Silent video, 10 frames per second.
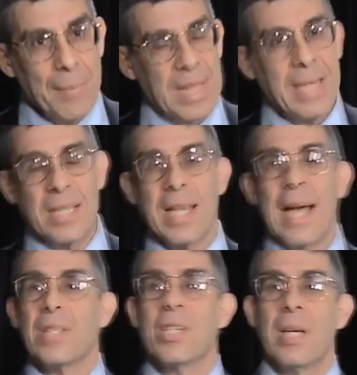But the
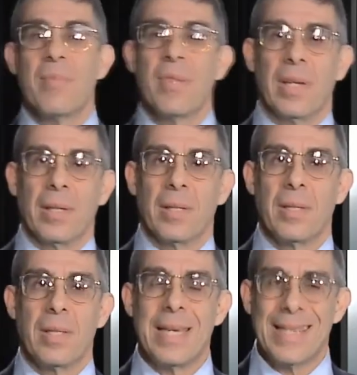exact same thing,
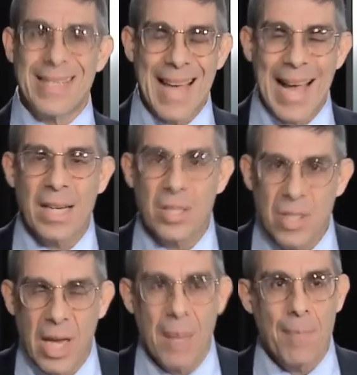the exact
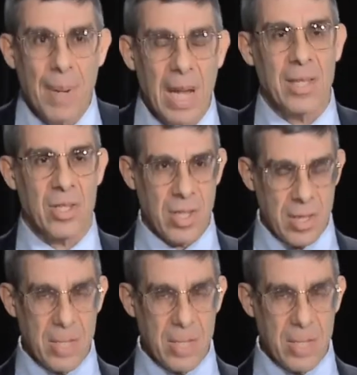same policy,